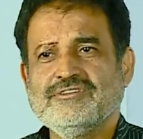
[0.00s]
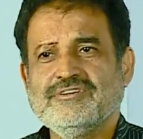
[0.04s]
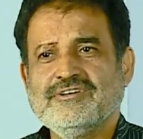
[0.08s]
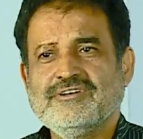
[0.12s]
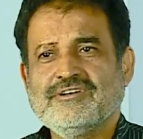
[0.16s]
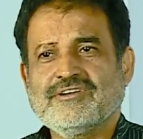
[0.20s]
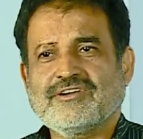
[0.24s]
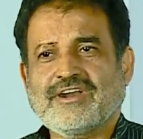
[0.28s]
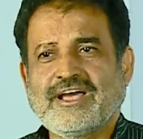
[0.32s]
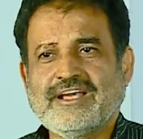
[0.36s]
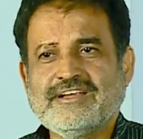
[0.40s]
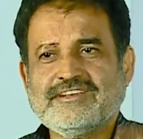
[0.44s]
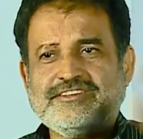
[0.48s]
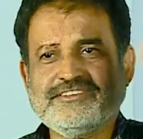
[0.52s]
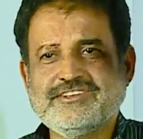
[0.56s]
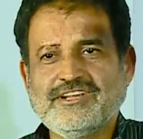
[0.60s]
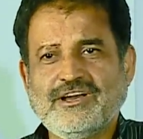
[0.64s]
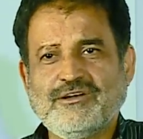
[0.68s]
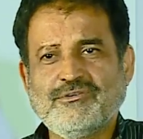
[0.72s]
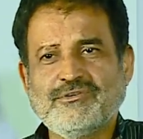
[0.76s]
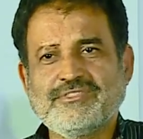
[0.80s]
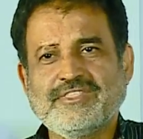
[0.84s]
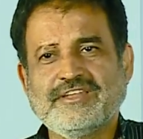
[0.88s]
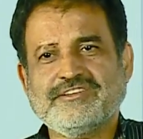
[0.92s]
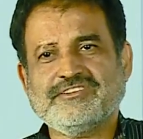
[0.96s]
Right now
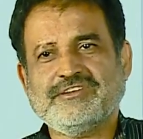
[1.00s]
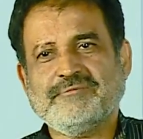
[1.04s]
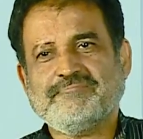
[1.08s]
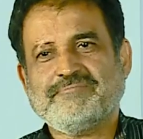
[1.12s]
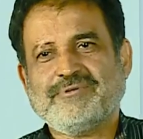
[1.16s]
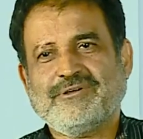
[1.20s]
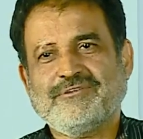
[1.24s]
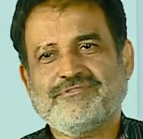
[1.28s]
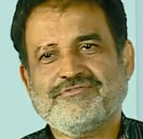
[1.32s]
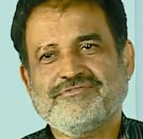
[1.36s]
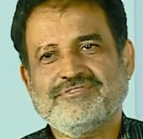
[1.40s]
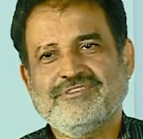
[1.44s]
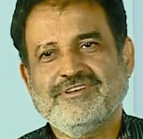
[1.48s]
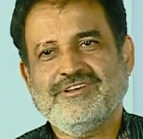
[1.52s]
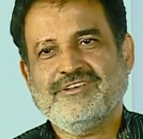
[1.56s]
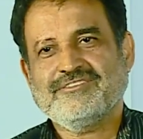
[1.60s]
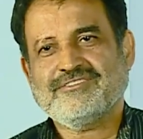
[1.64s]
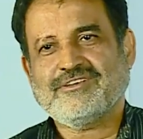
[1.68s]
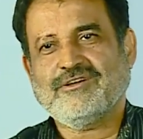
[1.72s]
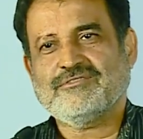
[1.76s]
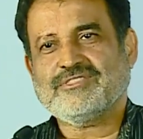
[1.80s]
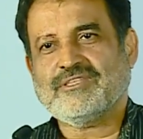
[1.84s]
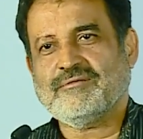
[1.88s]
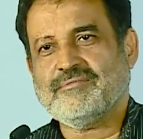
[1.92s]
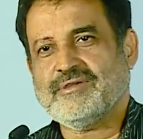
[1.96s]
in the tip of
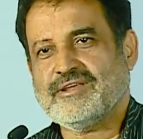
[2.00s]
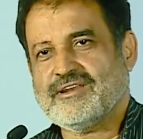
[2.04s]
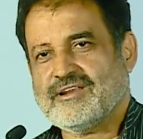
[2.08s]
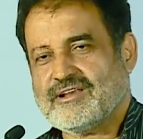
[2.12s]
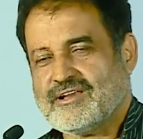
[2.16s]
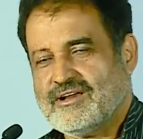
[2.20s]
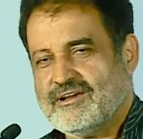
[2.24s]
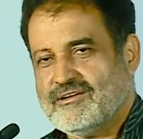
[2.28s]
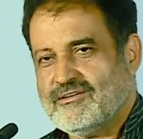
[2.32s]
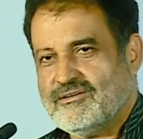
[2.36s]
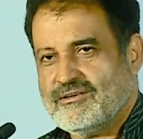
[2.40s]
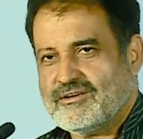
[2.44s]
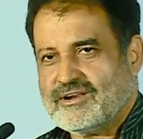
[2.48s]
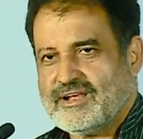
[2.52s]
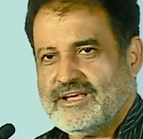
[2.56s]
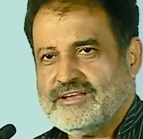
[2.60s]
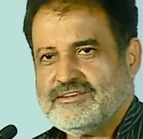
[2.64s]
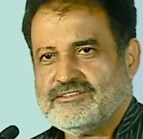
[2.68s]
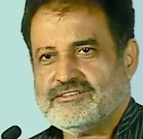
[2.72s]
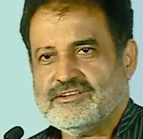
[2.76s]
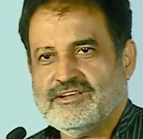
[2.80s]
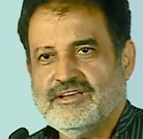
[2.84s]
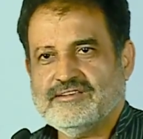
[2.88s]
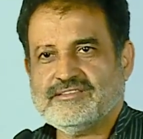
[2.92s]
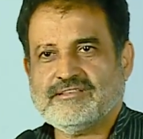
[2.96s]
South America, all right?
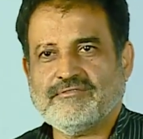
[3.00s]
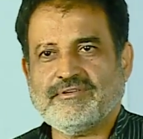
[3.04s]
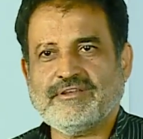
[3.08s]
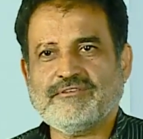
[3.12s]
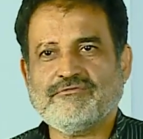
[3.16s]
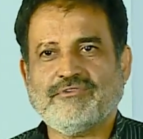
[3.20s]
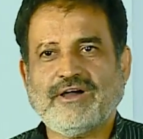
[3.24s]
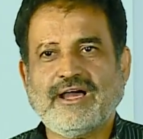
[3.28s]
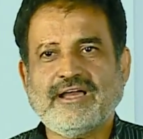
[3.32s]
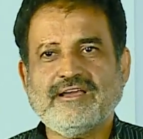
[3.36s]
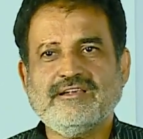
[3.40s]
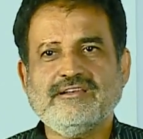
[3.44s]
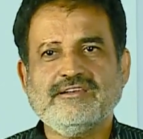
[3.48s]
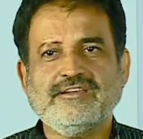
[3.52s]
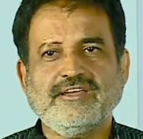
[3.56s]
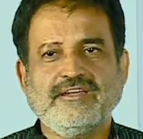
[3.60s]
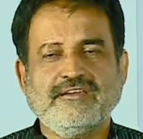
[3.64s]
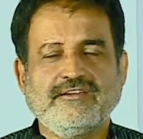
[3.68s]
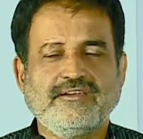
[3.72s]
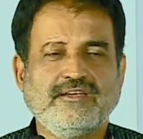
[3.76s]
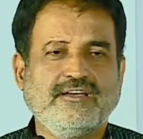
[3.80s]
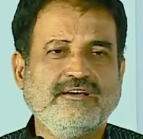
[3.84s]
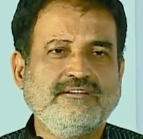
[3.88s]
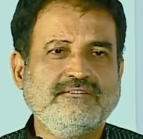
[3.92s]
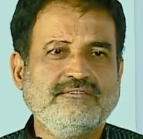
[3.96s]
It's a very wild
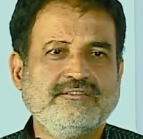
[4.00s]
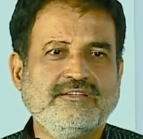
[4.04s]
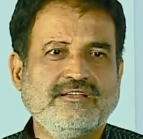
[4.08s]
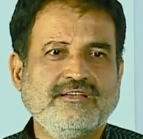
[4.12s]
area.